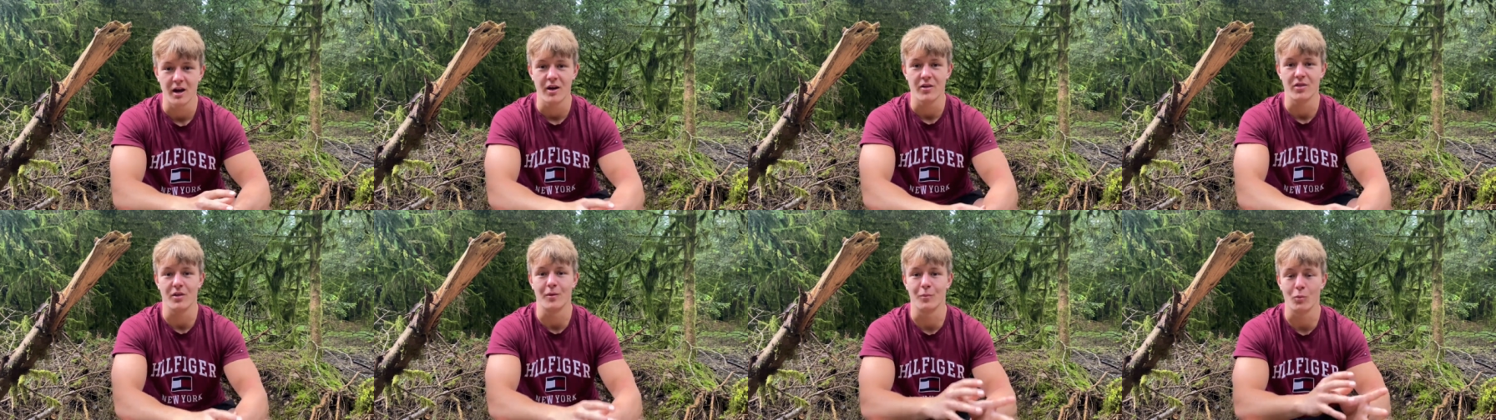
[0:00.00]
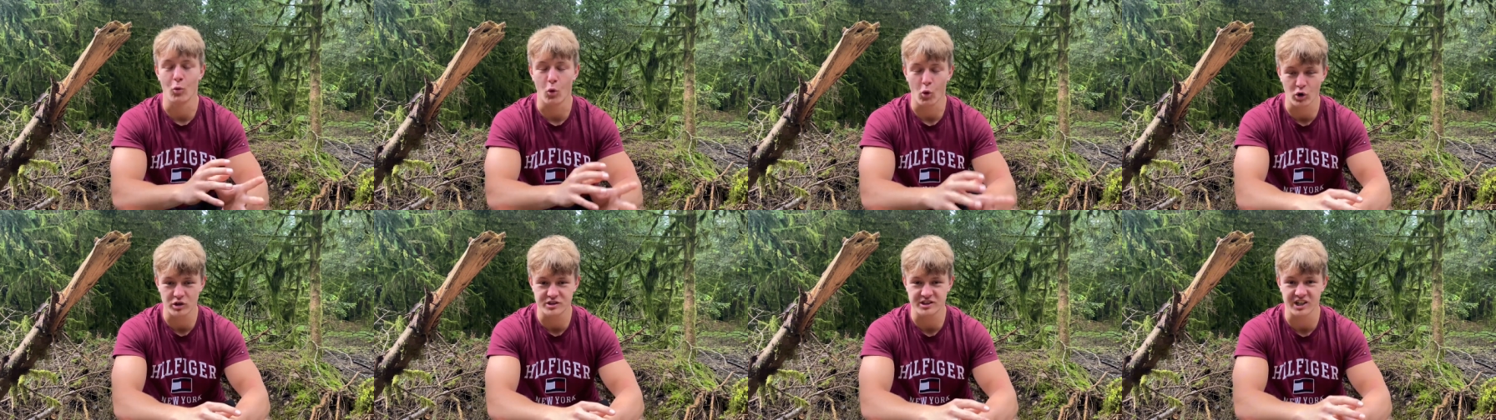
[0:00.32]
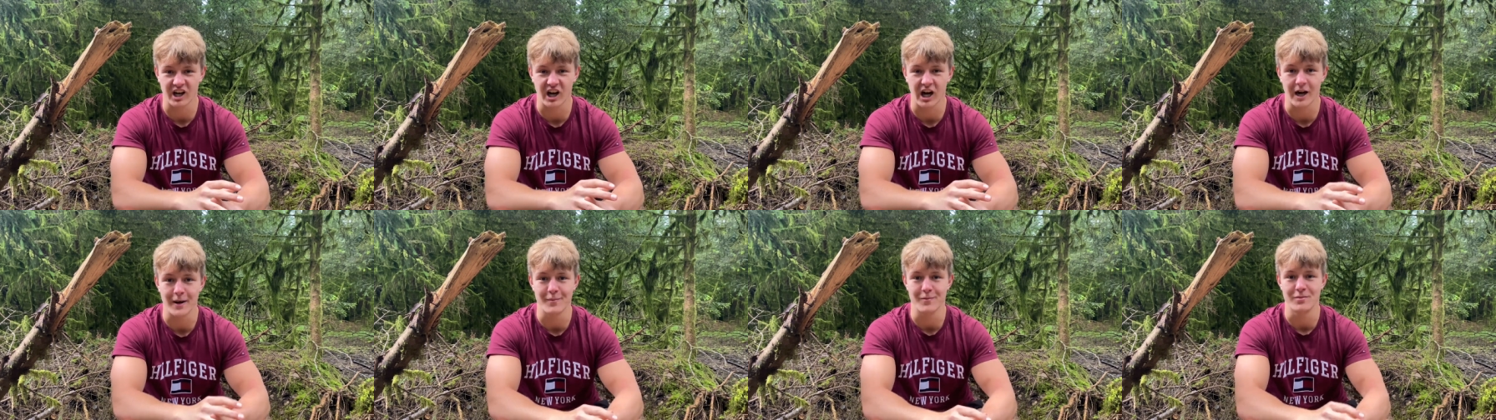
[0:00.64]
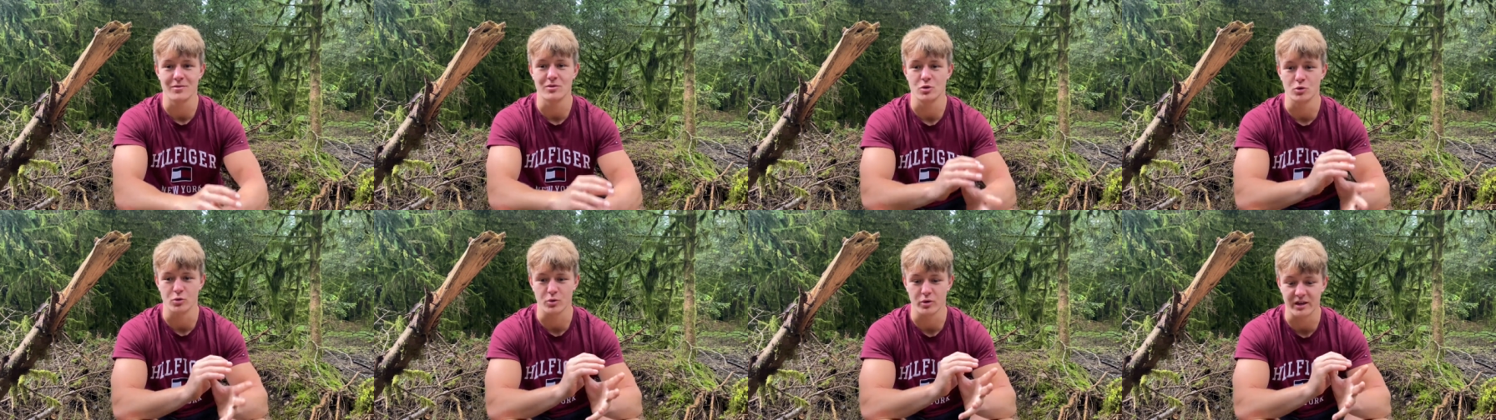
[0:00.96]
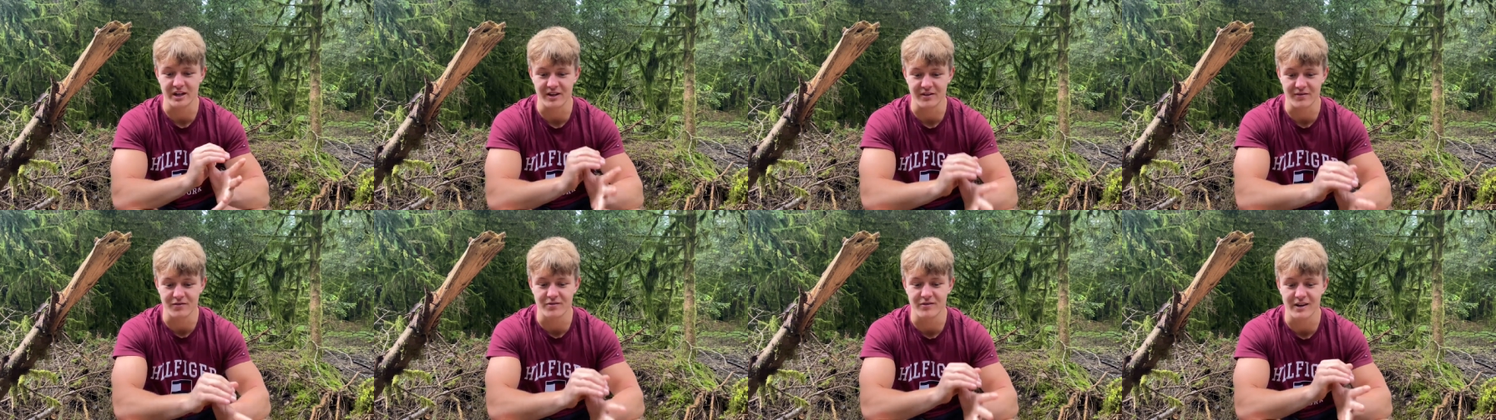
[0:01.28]
the more time you
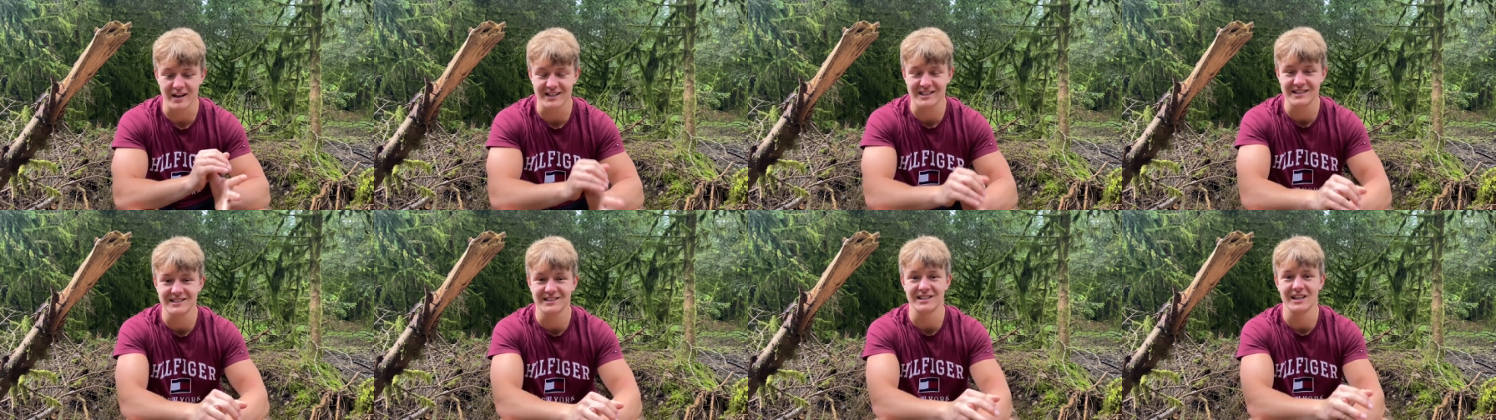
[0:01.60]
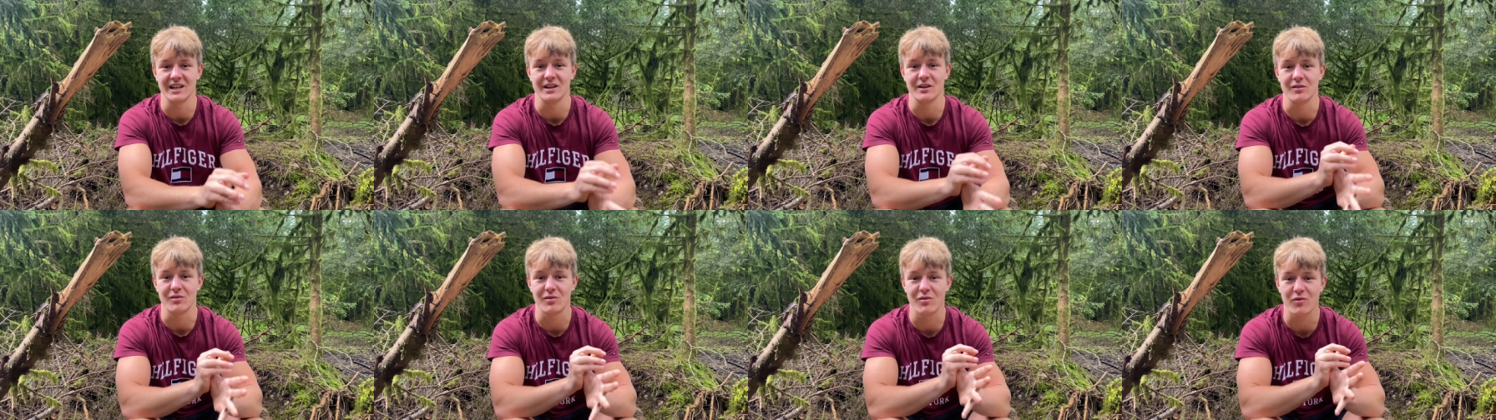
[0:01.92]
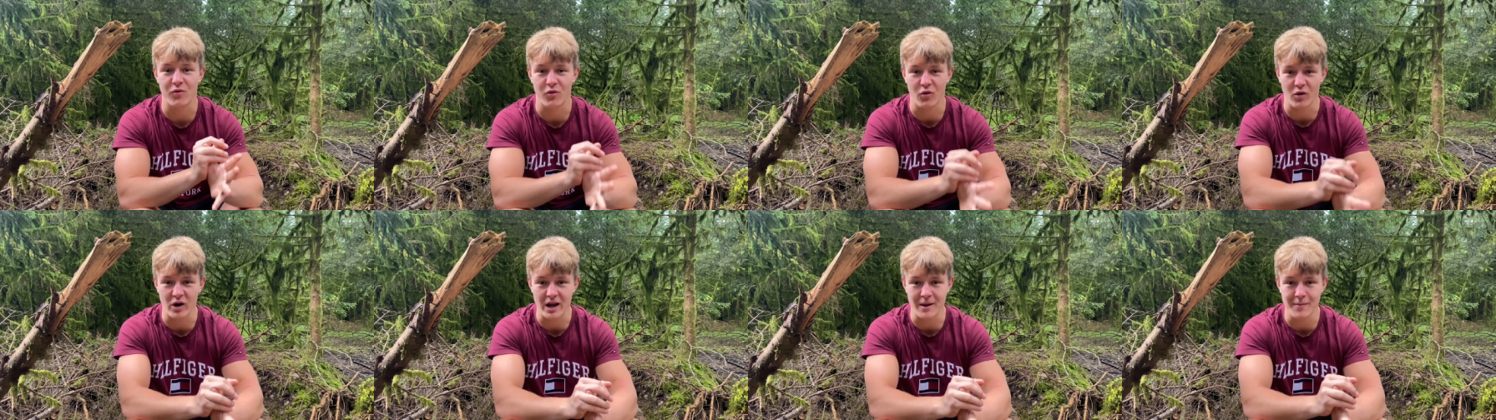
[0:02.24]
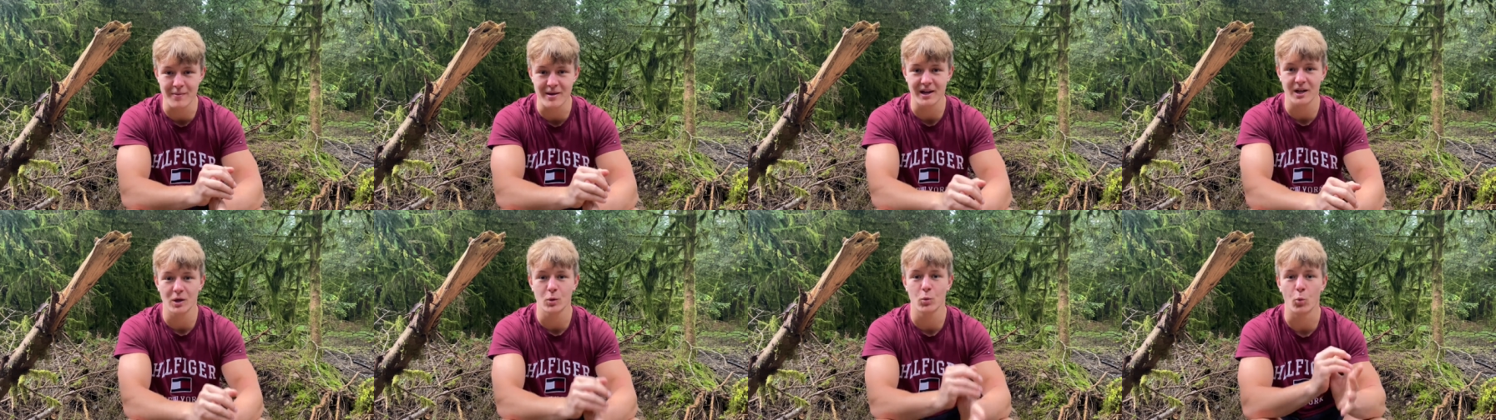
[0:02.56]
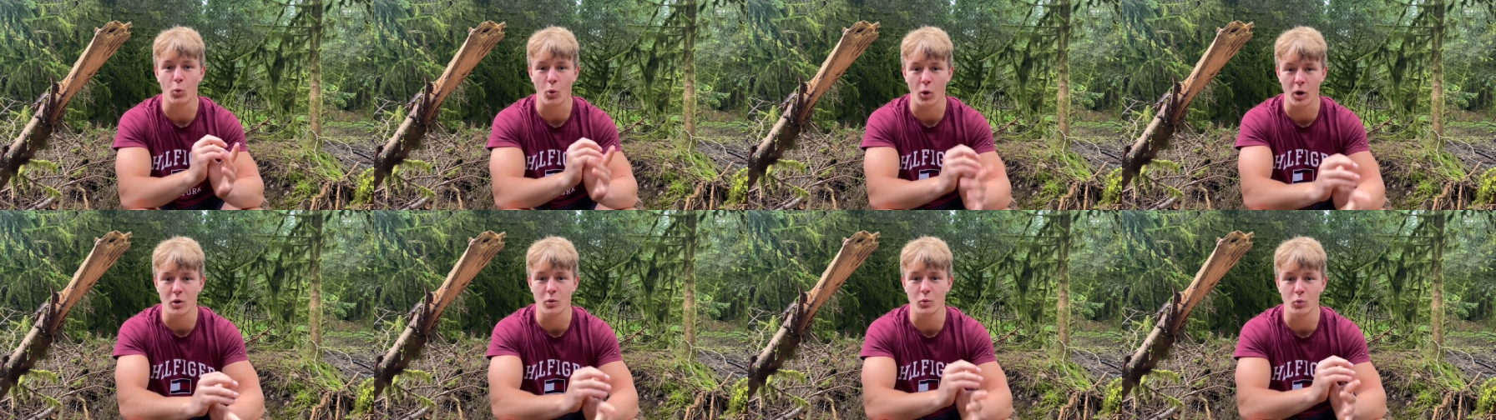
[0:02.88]
invest in framing
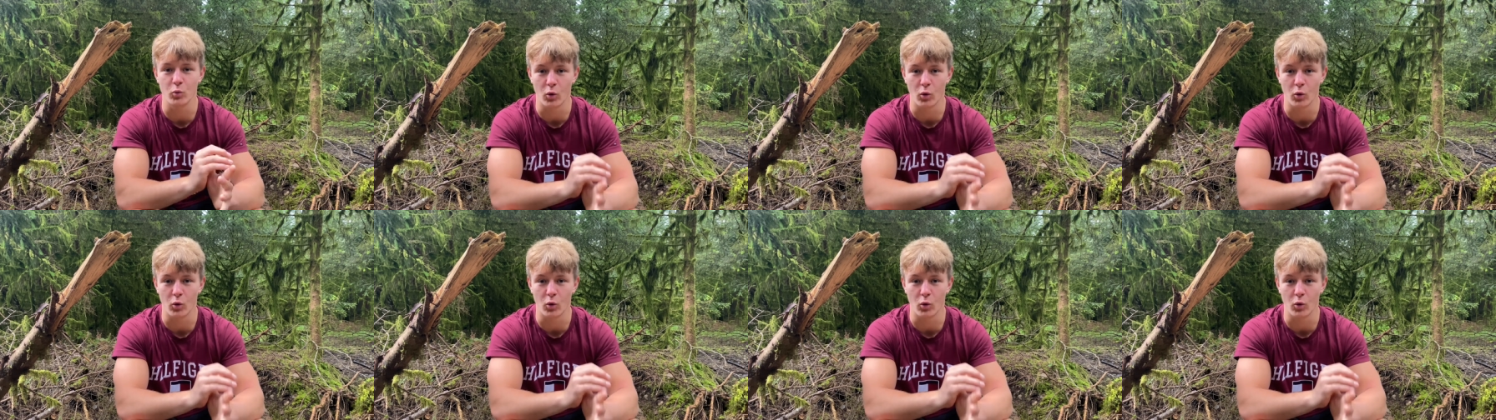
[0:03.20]
one